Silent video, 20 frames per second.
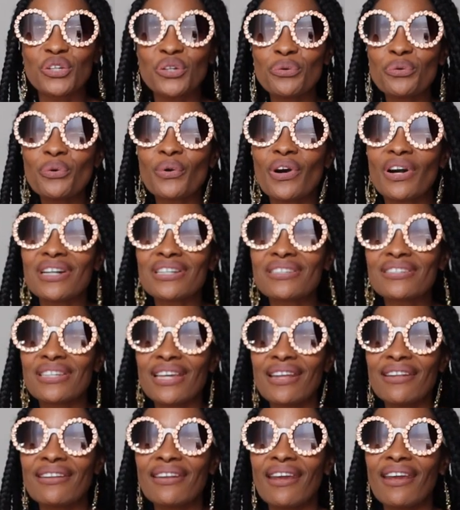you are
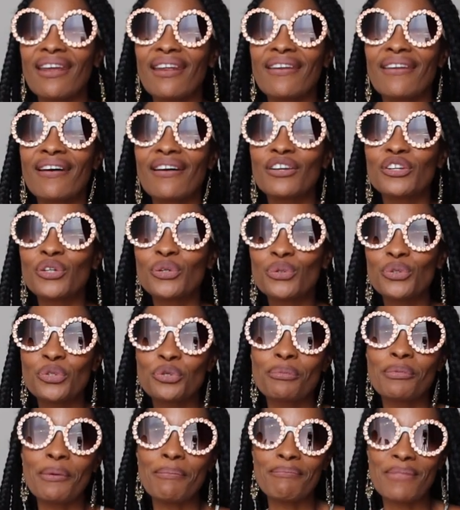sending
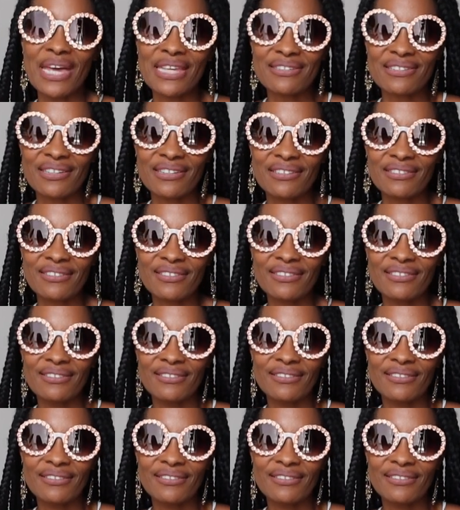YouTube a message